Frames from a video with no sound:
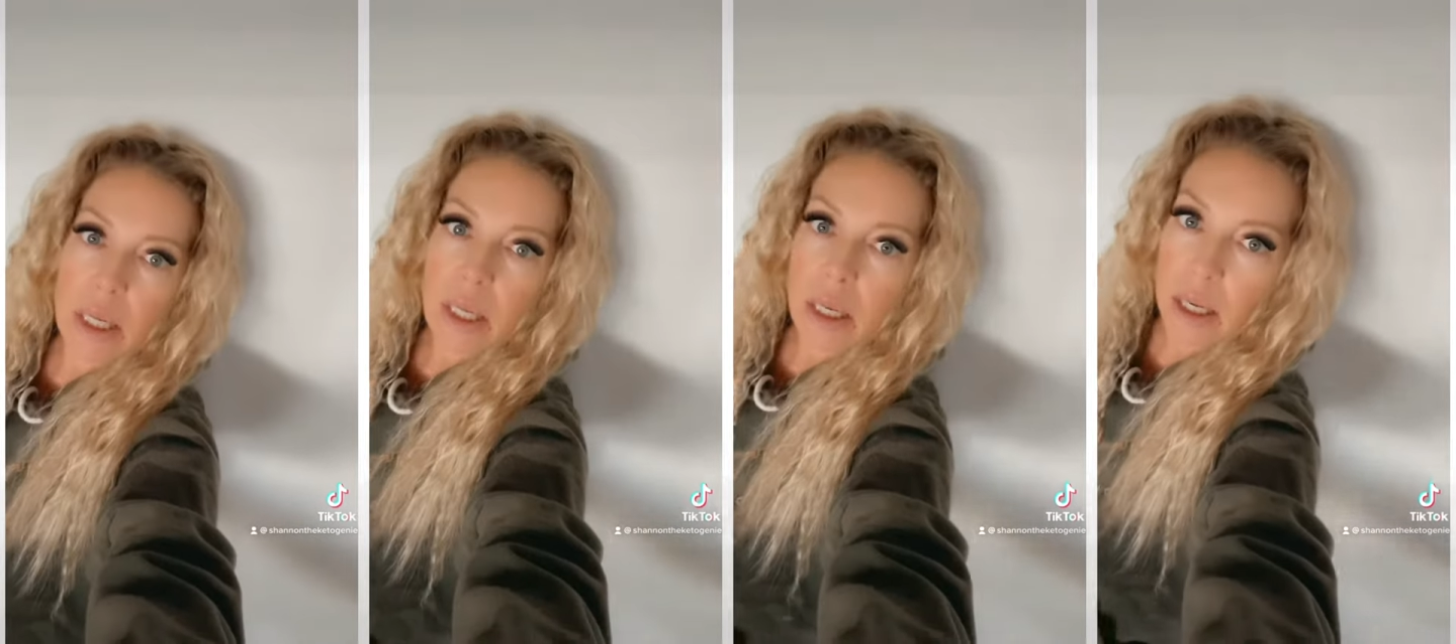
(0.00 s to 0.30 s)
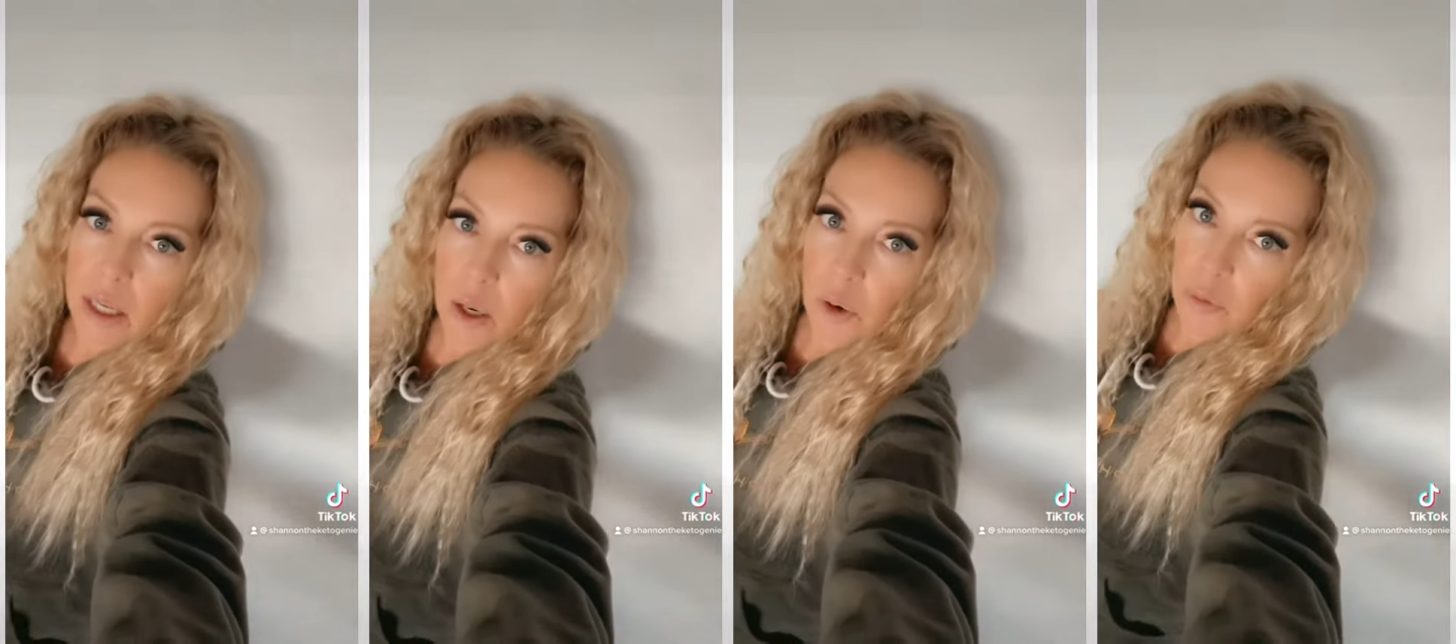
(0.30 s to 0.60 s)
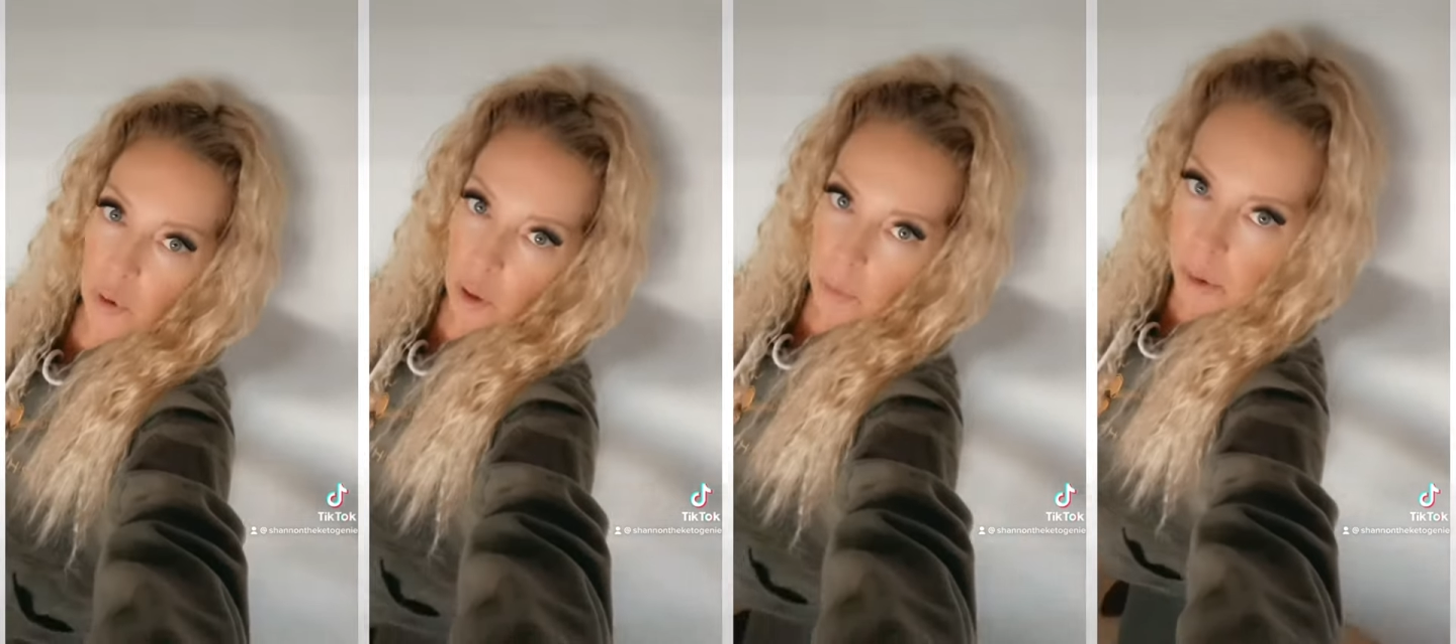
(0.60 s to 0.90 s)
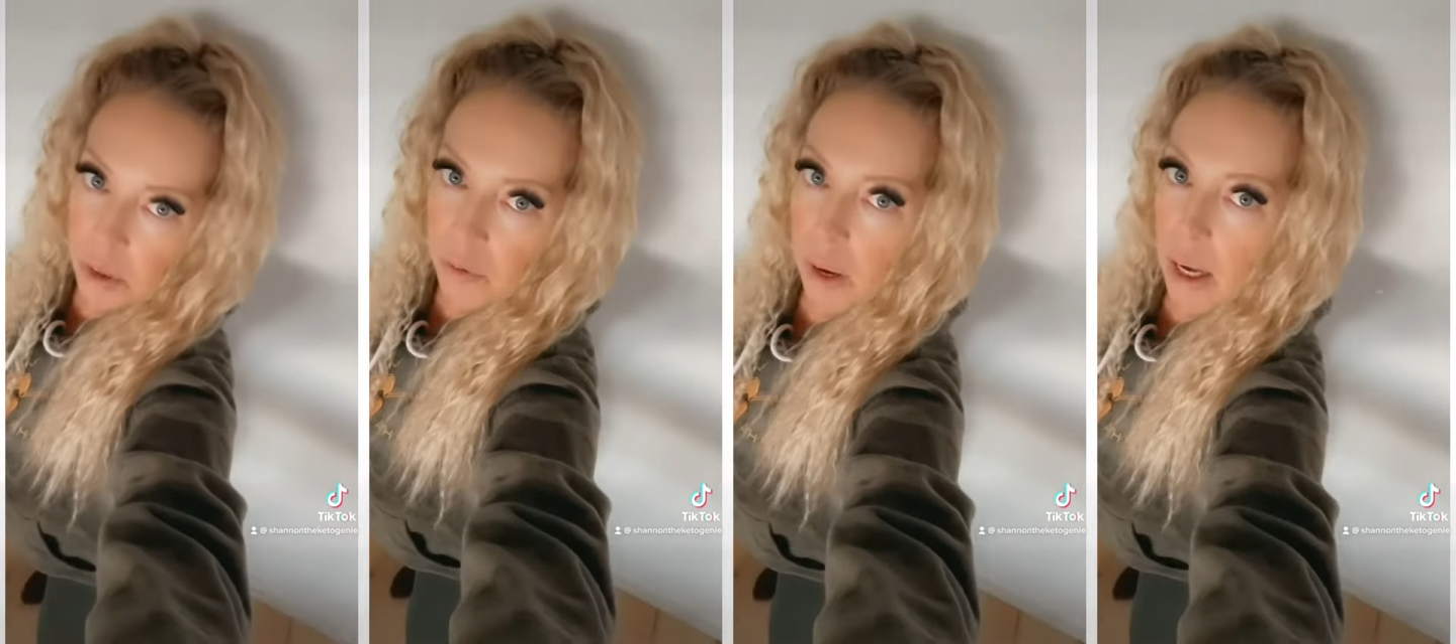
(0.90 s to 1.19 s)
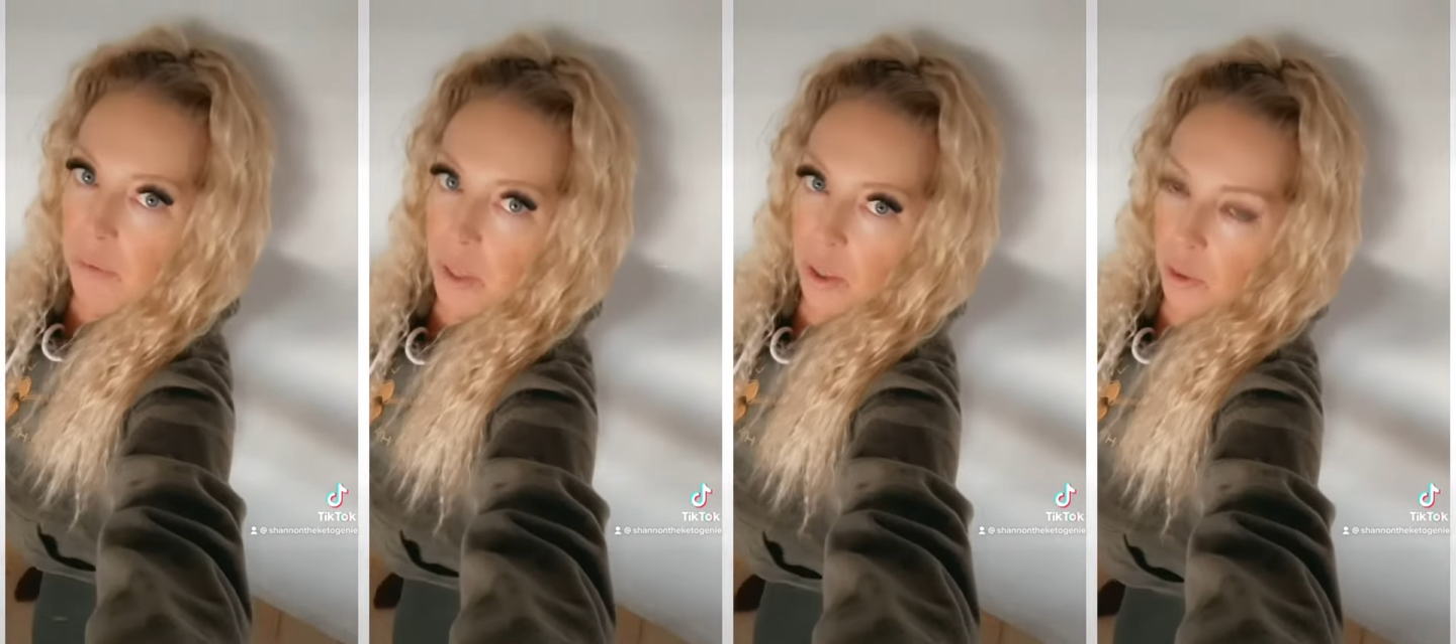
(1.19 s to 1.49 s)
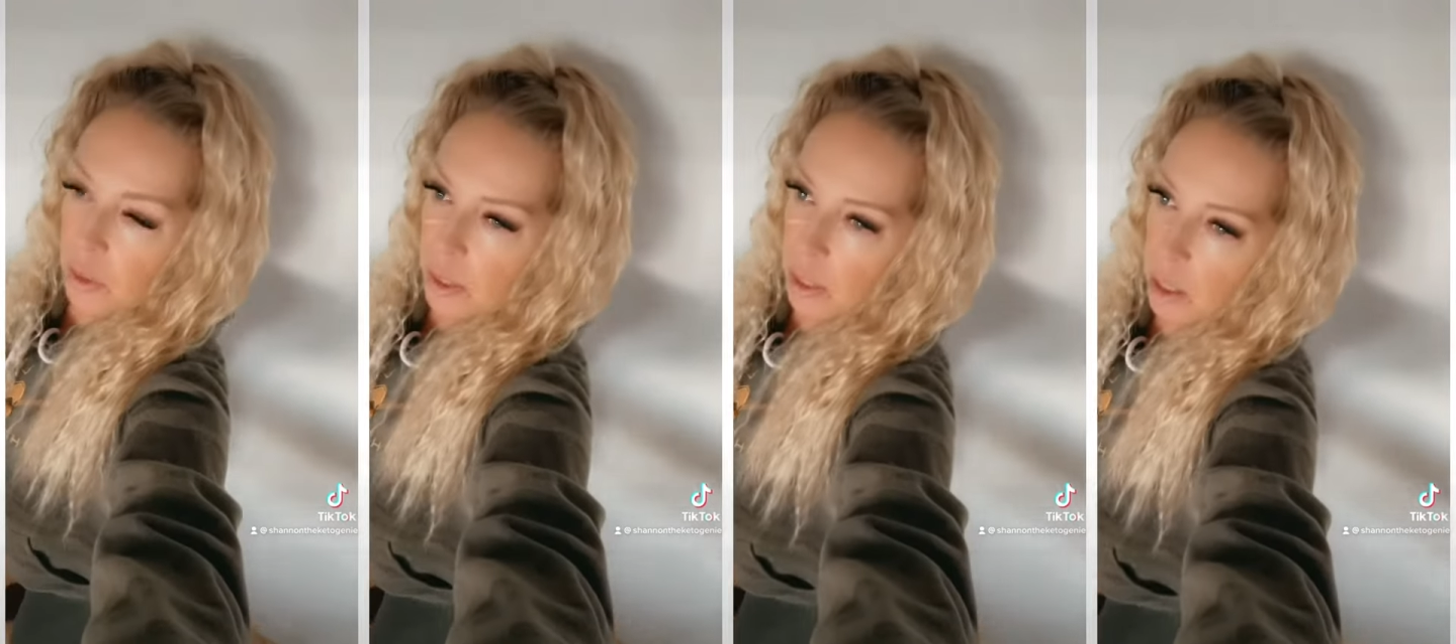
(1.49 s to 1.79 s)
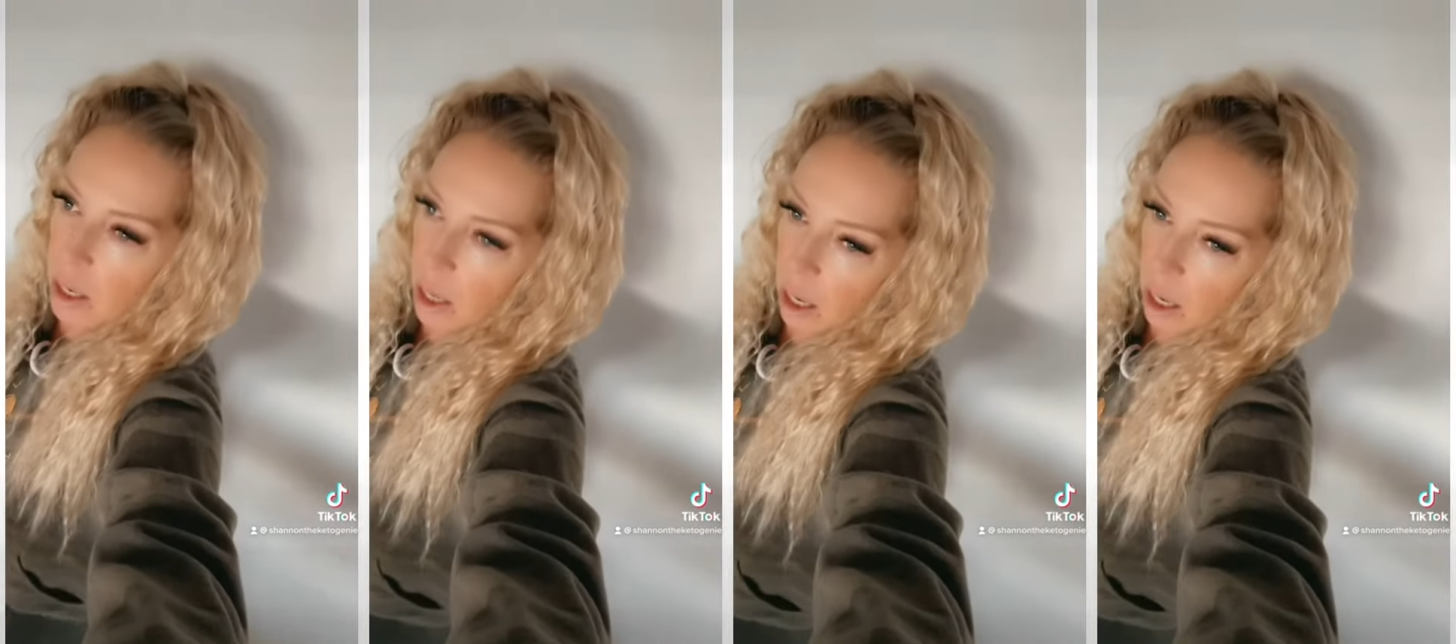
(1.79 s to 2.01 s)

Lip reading: keto for almost 5 years,